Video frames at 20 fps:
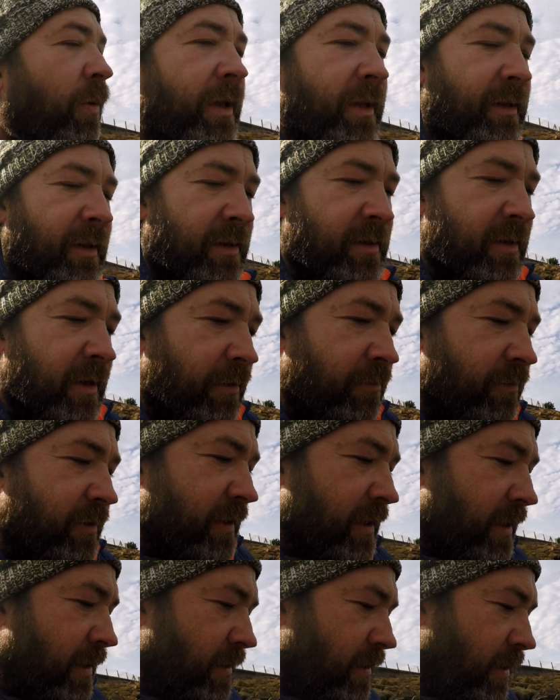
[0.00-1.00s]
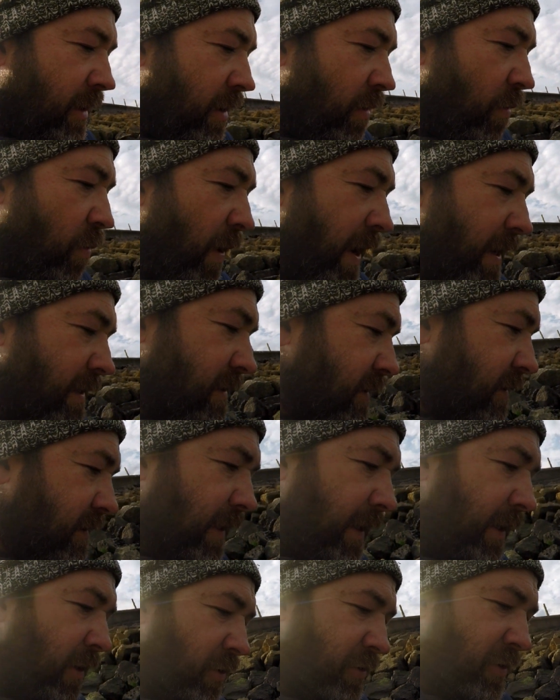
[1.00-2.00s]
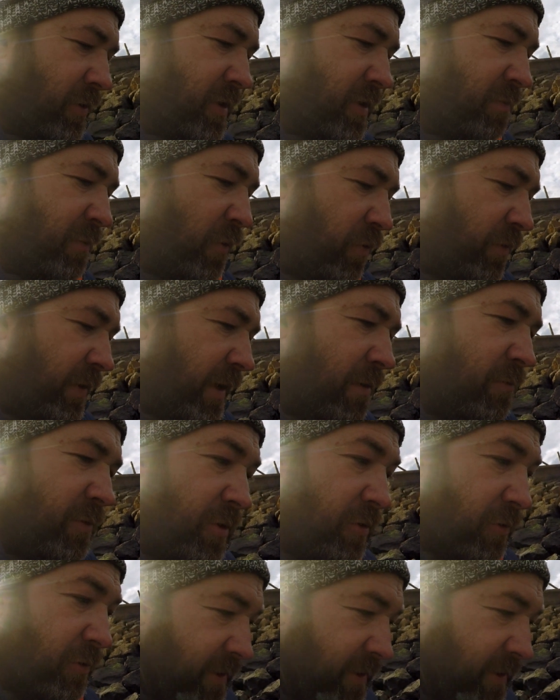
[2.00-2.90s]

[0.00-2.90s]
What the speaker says: into Newton Wednesday on the smooth down. So